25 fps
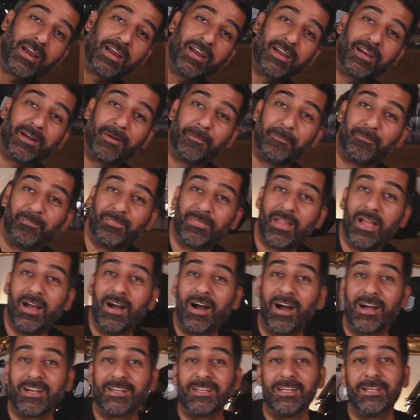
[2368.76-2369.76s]
I
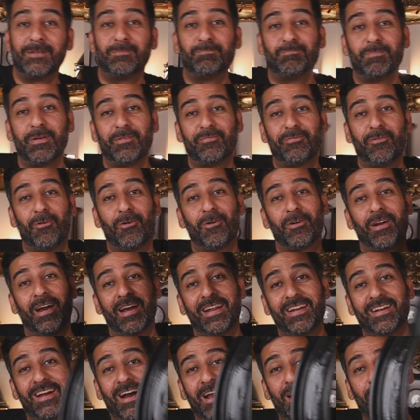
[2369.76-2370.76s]
did before
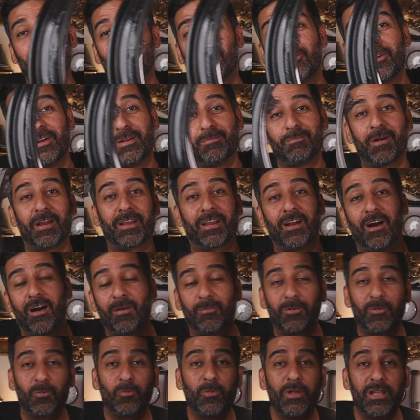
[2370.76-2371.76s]
and I ruined my
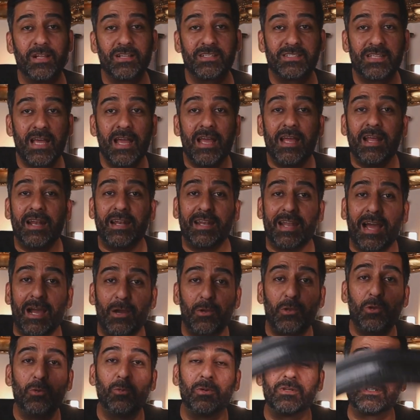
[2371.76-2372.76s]
carbon wheels.
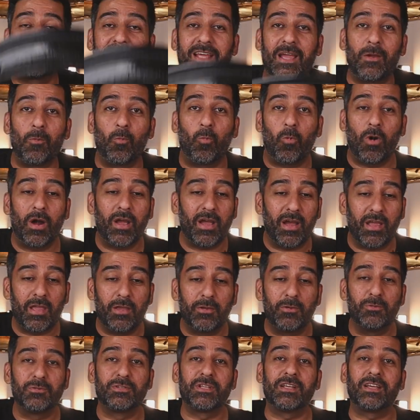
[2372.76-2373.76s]
Now you will say, why are
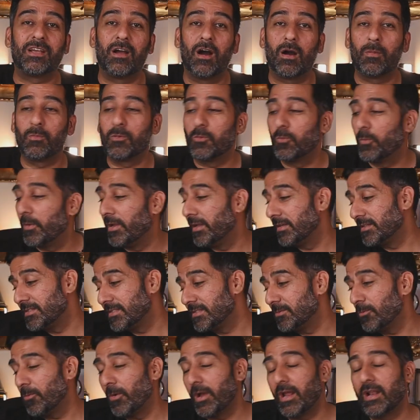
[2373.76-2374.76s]
you using carbon
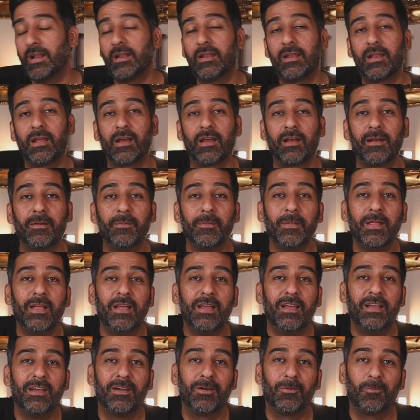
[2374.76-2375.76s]
wheels
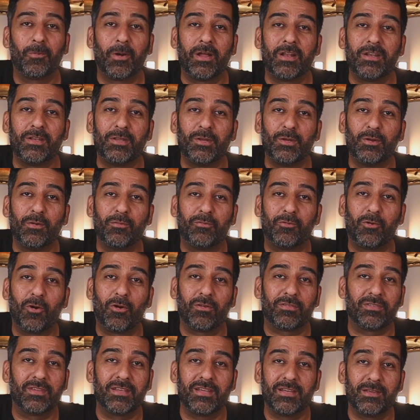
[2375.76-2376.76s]
when you've
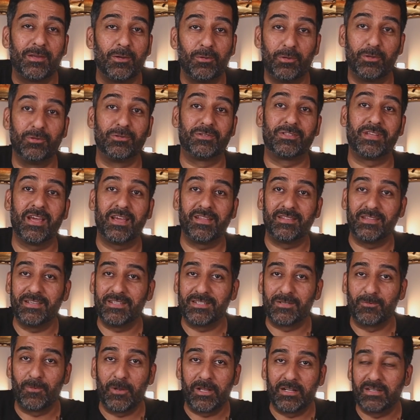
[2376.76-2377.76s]
got you say
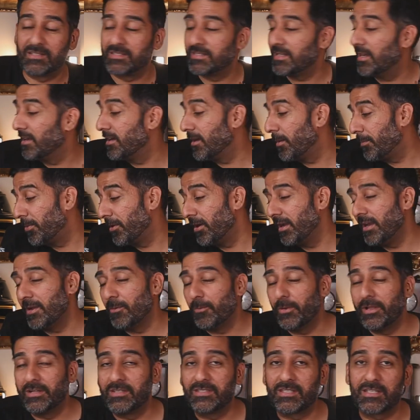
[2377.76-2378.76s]
these wheels,
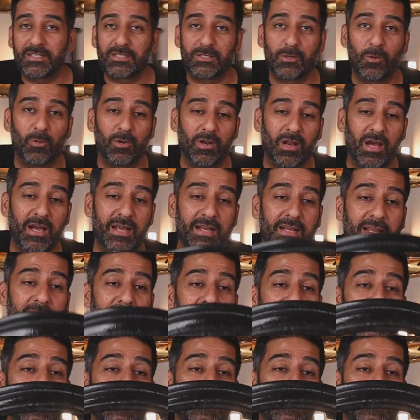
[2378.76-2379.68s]
Aprilia wheels, are so light?